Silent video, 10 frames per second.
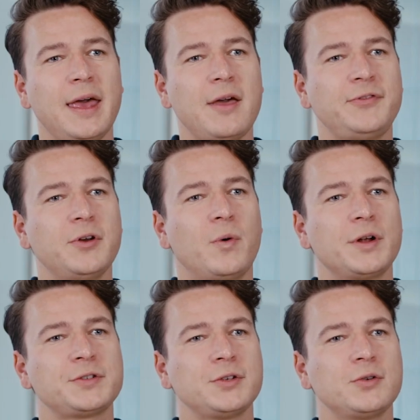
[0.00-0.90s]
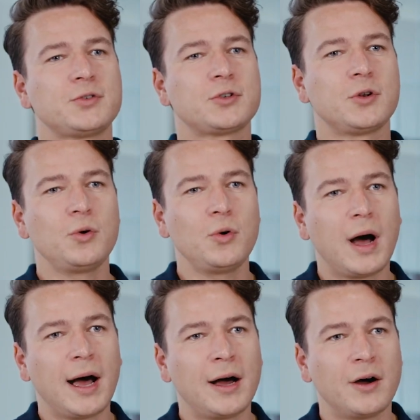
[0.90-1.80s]
If you want to use
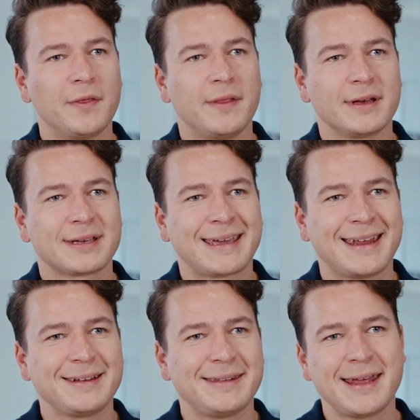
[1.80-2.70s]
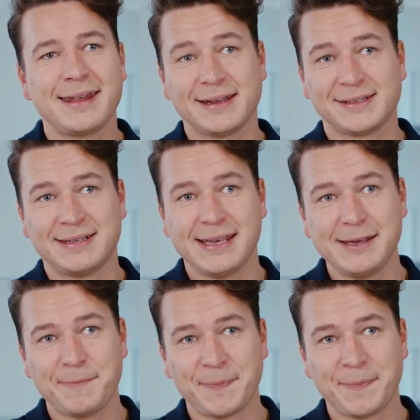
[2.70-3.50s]
Lua on the CAN@net NT,